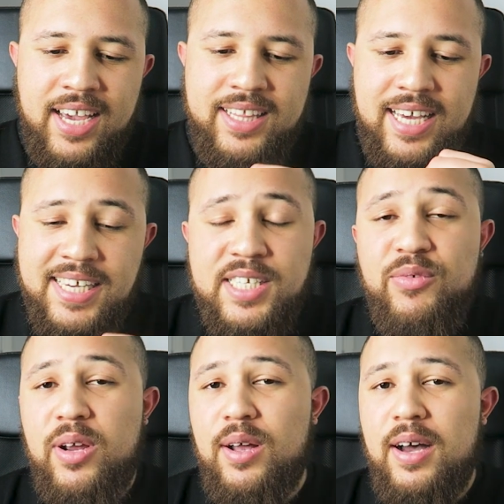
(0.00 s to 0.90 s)
and that's
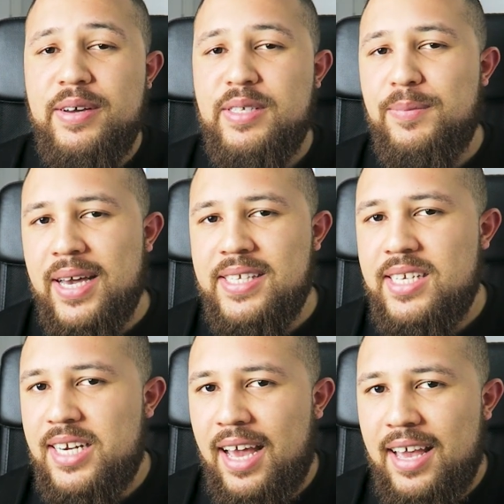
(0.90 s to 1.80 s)
in regards to
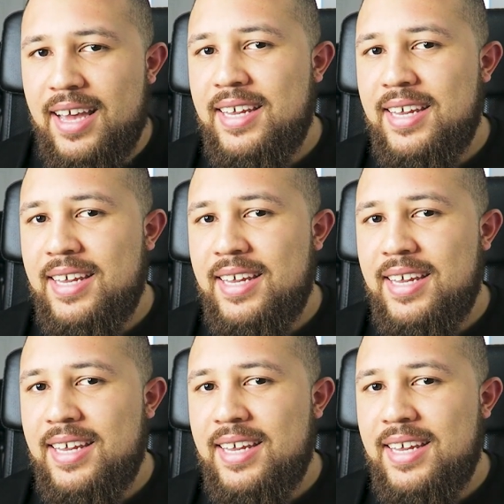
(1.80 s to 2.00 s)
Petr Cech.